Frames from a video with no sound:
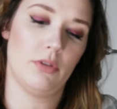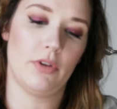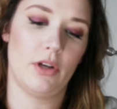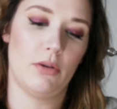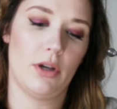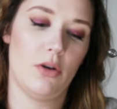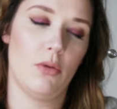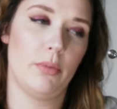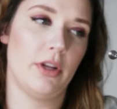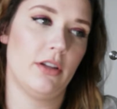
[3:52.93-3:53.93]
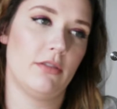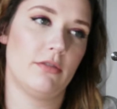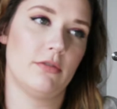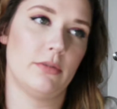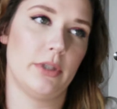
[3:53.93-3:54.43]
If I know how to open it.
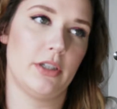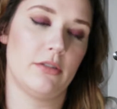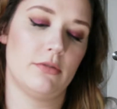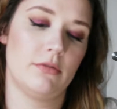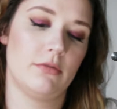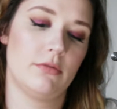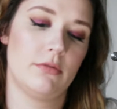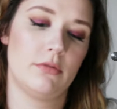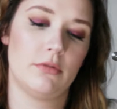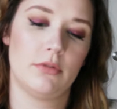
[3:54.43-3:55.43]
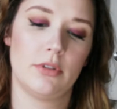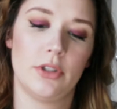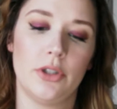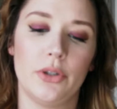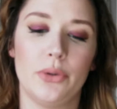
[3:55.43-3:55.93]
There we go.
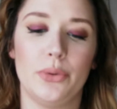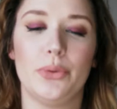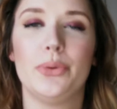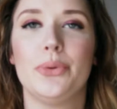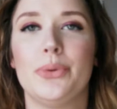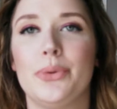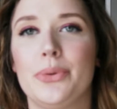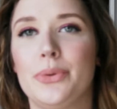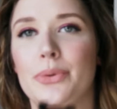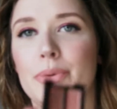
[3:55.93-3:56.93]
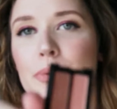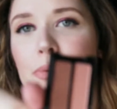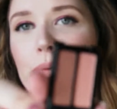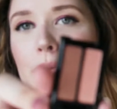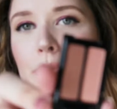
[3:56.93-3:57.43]

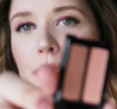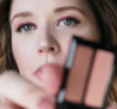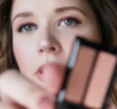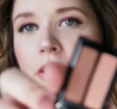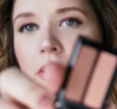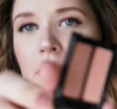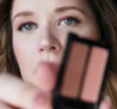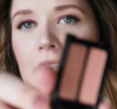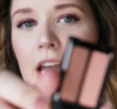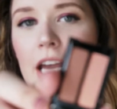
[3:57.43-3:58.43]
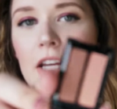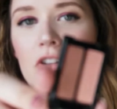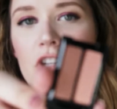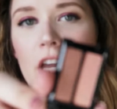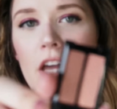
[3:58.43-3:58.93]
Ooh, look at those
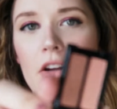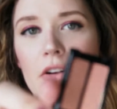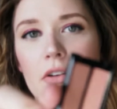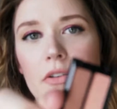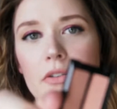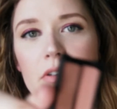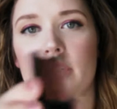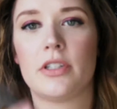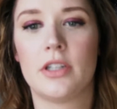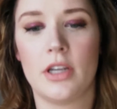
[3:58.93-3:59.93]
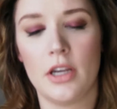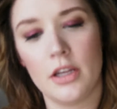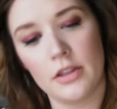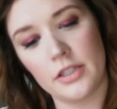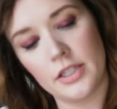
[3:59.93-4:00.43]
eyeshadows.
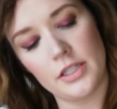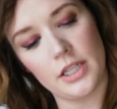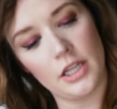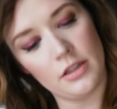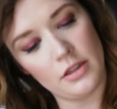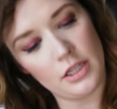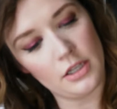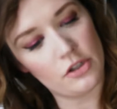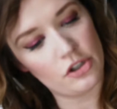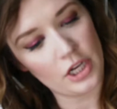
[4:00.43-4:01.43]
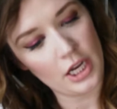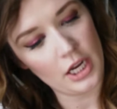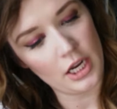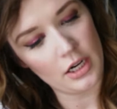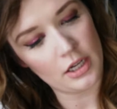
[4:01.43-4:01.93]
This is in the
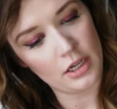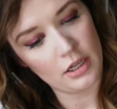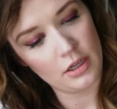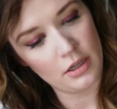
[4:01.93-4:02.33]
shade...